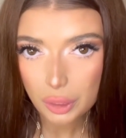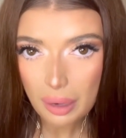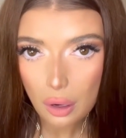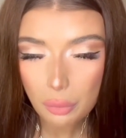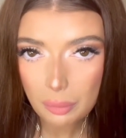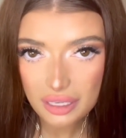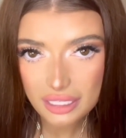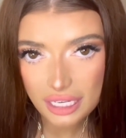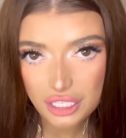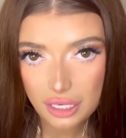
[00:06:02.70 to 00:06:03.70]
PowerPoint
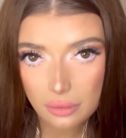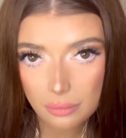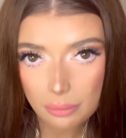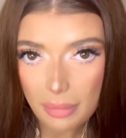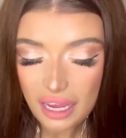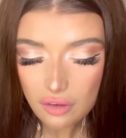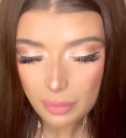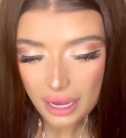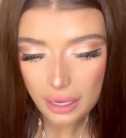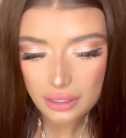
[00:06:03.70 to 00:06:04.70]
presentation may have
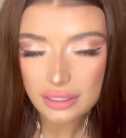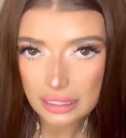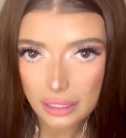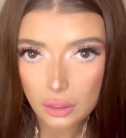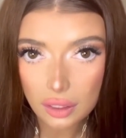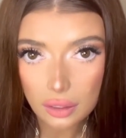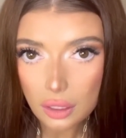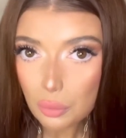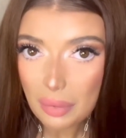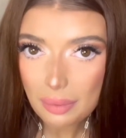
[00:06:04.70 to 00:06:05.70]
been a C or
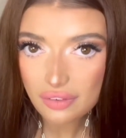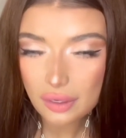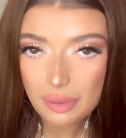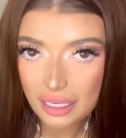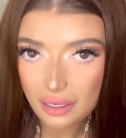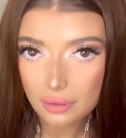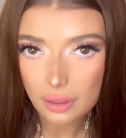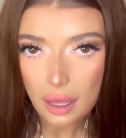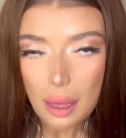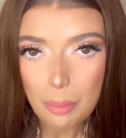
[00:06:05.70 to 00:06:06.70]
maybe even a B,
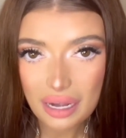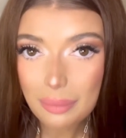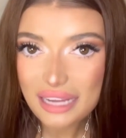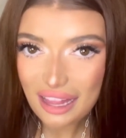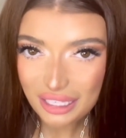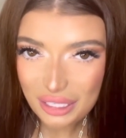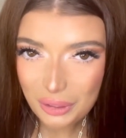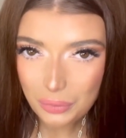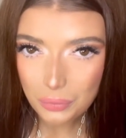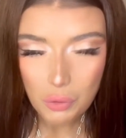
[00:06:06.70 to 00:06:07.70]
but I'm telling you,
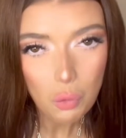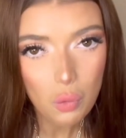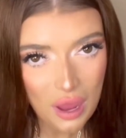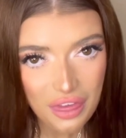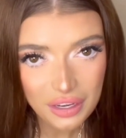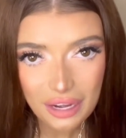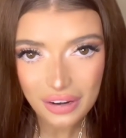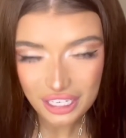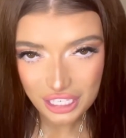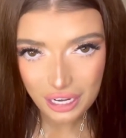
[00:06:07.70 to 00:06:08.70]
with
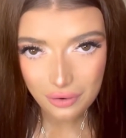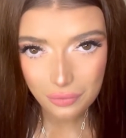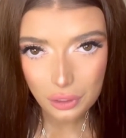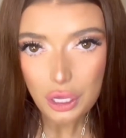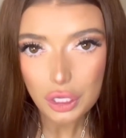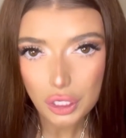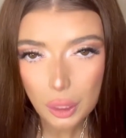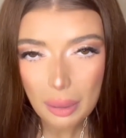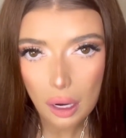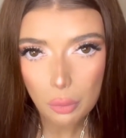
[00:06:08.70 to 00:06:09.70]
narration, your
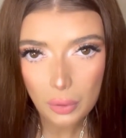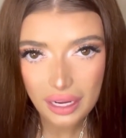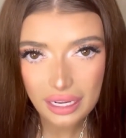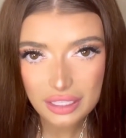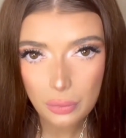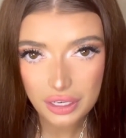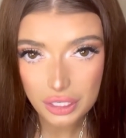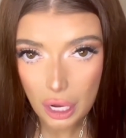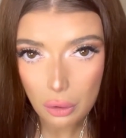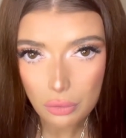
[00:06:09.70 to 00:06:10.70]
PowerPoint is going to
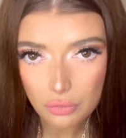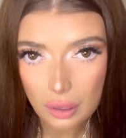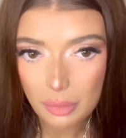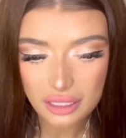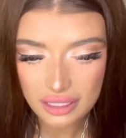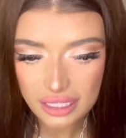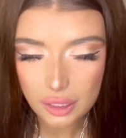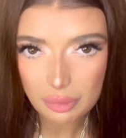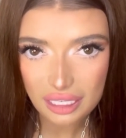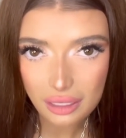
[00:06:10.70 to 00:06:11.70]
go from a C or
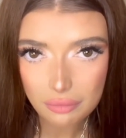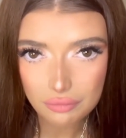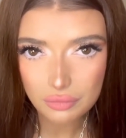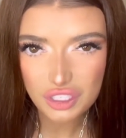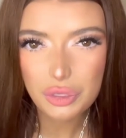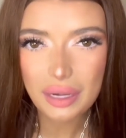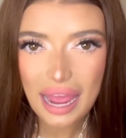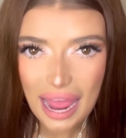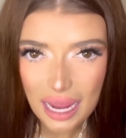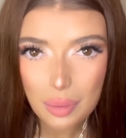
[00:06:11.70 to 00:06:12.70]
B to an
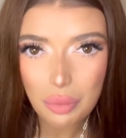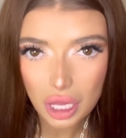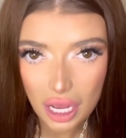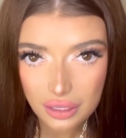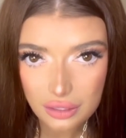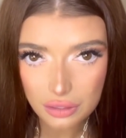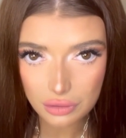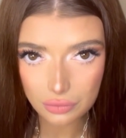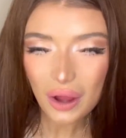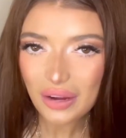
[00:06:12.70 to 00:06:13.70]
A+.
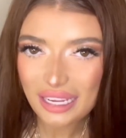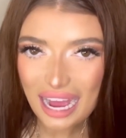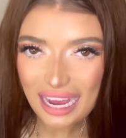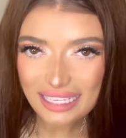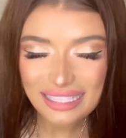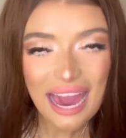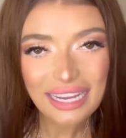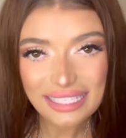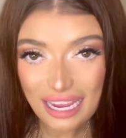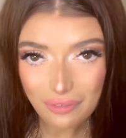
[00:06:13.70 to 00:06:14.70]
All right, guys, that
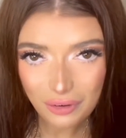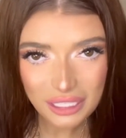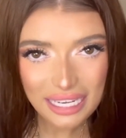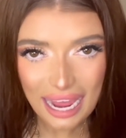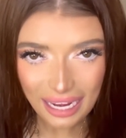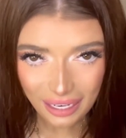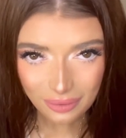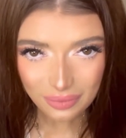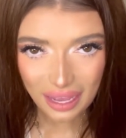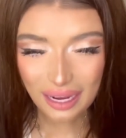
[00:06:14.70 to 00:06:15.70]
is it for today.
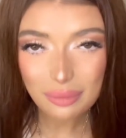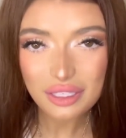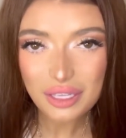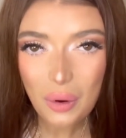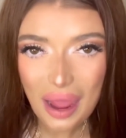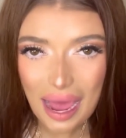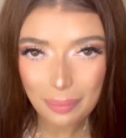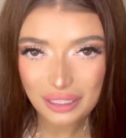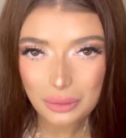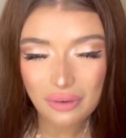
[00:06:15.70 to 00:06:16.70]
I am so happy
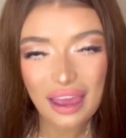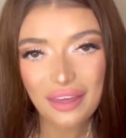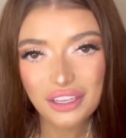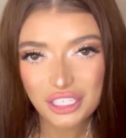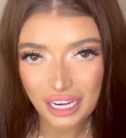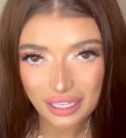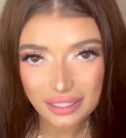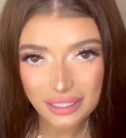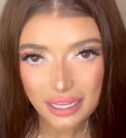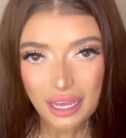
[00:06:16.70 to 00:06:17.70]
to have had the
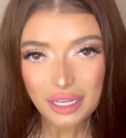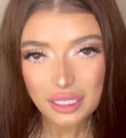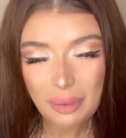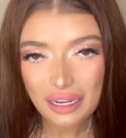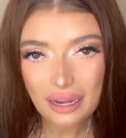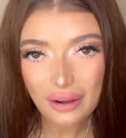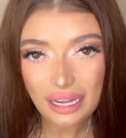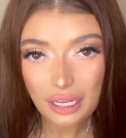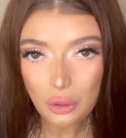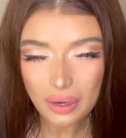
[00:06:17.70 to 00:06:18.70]
chance to make
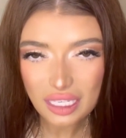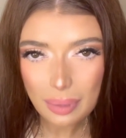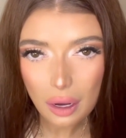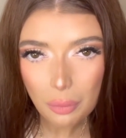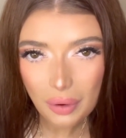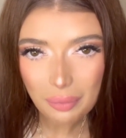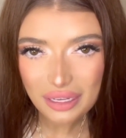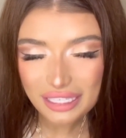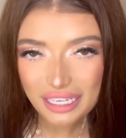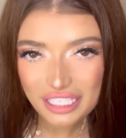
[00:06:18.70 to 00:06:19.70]
narrating your next PowerPoint
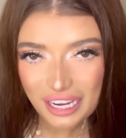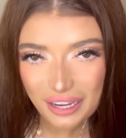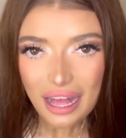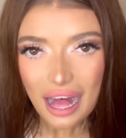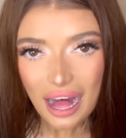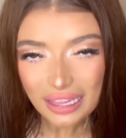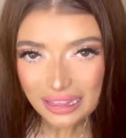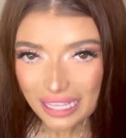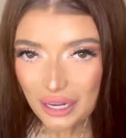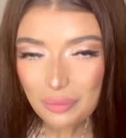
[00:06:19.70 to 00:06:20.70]
presentation a
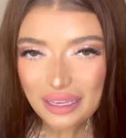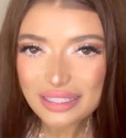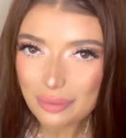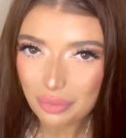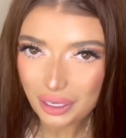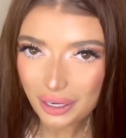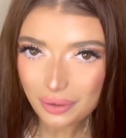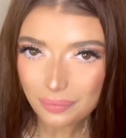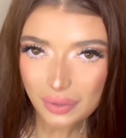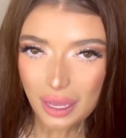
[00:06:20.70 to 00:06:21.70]
little bit simpler.
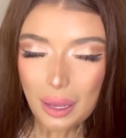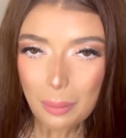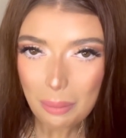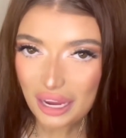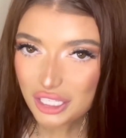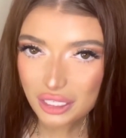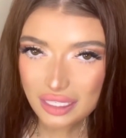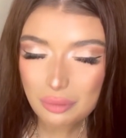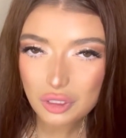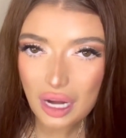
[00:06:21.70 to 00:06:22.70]
Make sure to
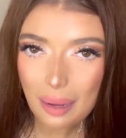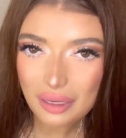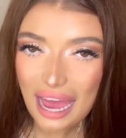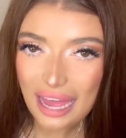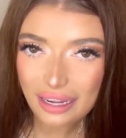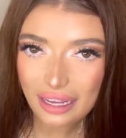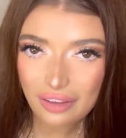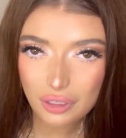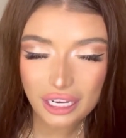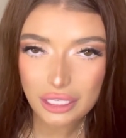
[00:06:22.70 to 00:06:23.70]
subscribe again if
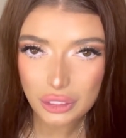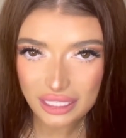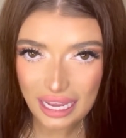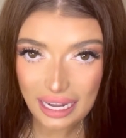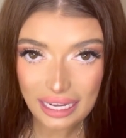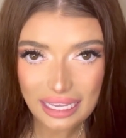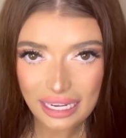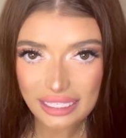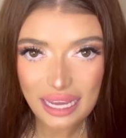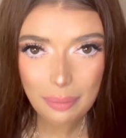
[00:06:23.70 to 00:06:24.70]
you're interested in
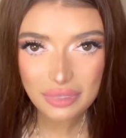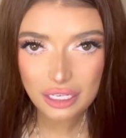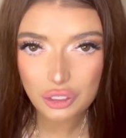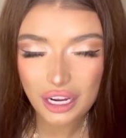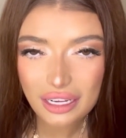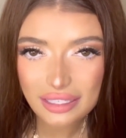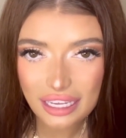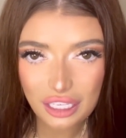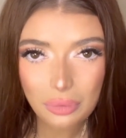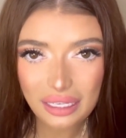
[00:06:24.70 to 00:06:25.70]
getting tips and tricks
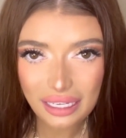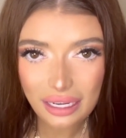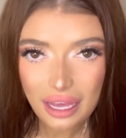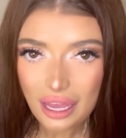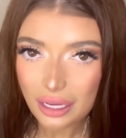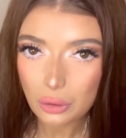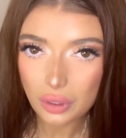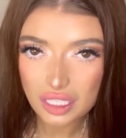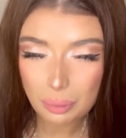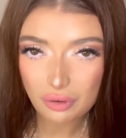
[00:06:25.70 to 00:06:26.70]
that you need in order
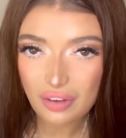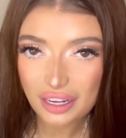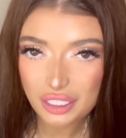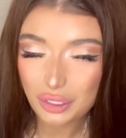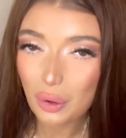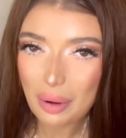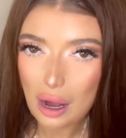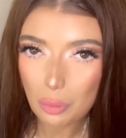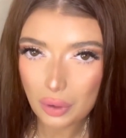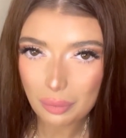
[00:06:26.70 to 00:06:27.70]
to perfect your
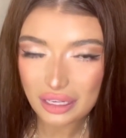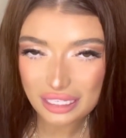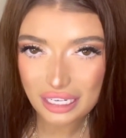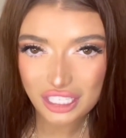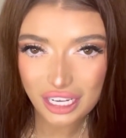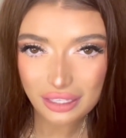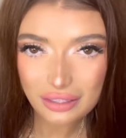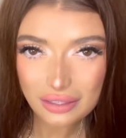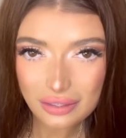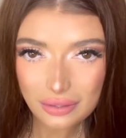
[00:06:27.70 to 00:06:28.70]
PowerPoint
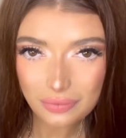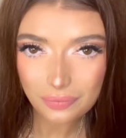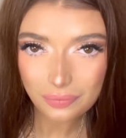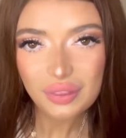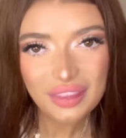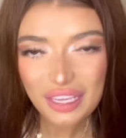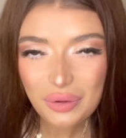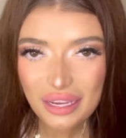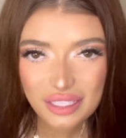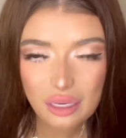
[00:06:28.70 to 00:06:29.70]
presentations. Thank you
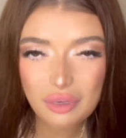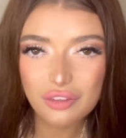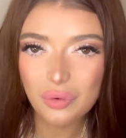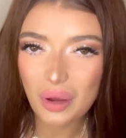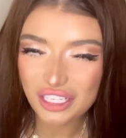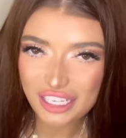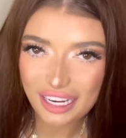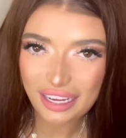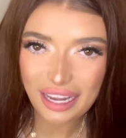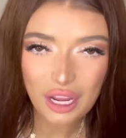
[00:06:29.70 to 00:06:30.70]
guys so much for watching,
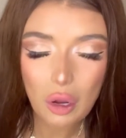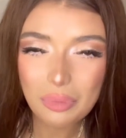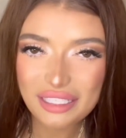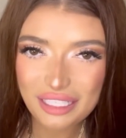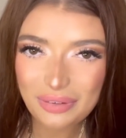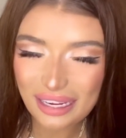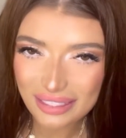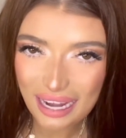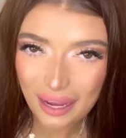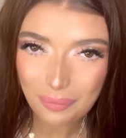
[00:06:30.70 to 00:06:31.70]
and I hope to see you
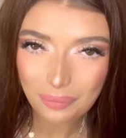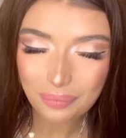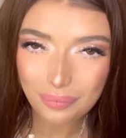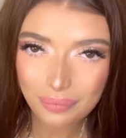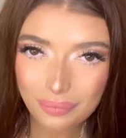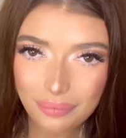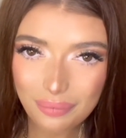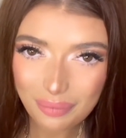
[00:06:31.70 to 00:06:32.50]
next time.